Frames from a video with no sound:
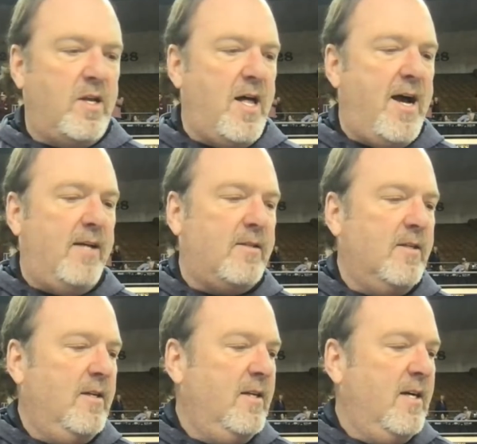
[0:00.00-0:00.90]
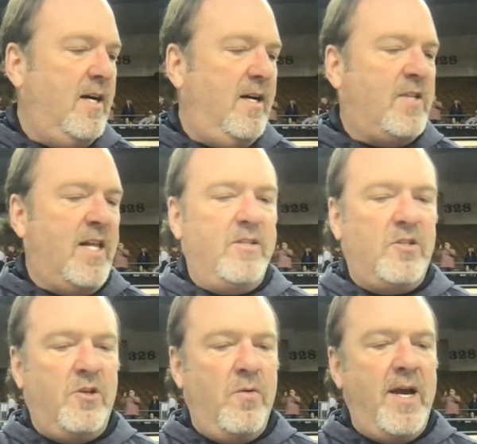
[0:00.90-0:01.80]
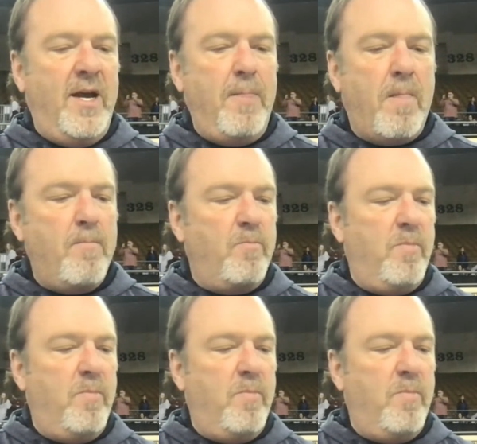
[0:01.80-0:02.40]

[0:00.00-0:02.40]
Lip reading: the class 2A.